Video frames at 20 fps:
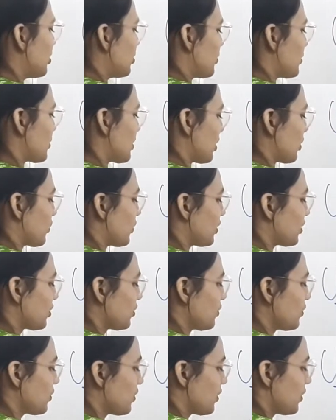is equal
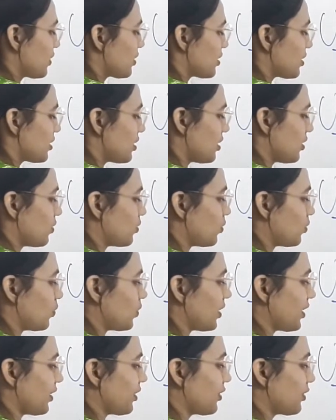to 0,
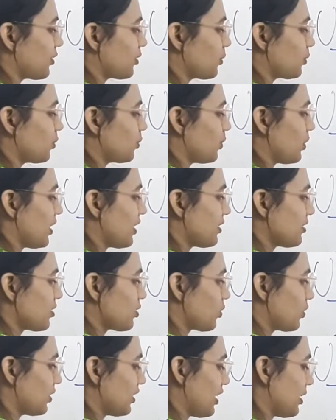1, 2 and
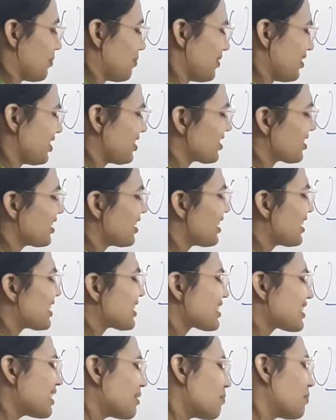so on. That means
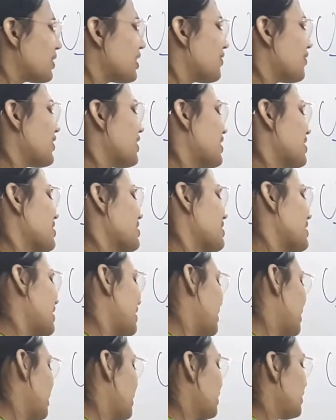simply we are
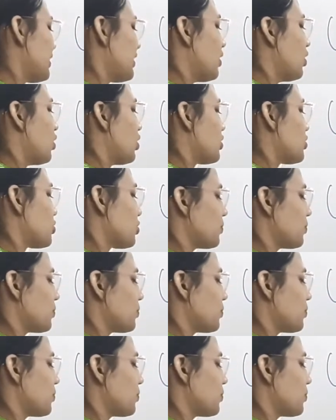saying that they all should